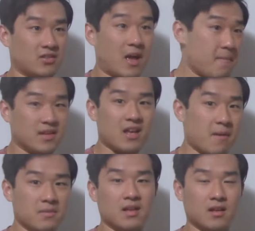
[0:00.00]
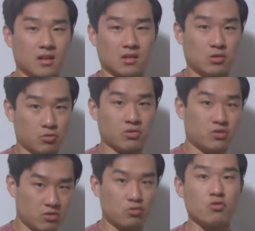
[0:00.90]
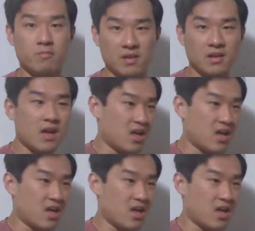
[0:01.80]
the Eminem, like you will be.